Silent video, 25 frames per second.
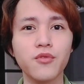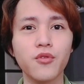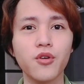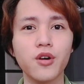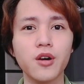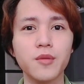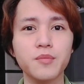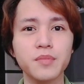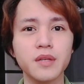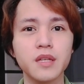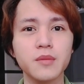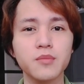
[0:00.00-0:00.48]

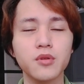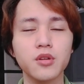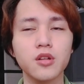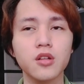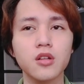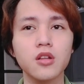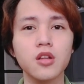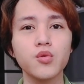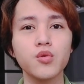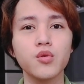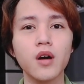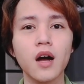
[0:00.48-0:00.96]
for
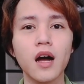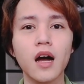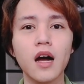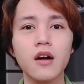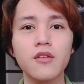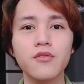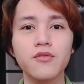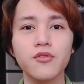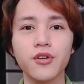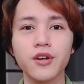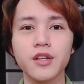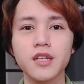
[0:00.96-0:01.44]
people who
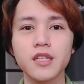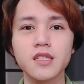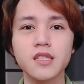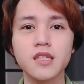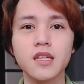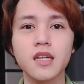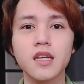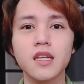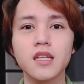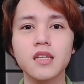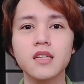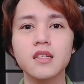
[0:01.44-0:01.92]
have oily
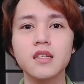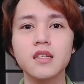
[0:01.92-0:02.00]
skin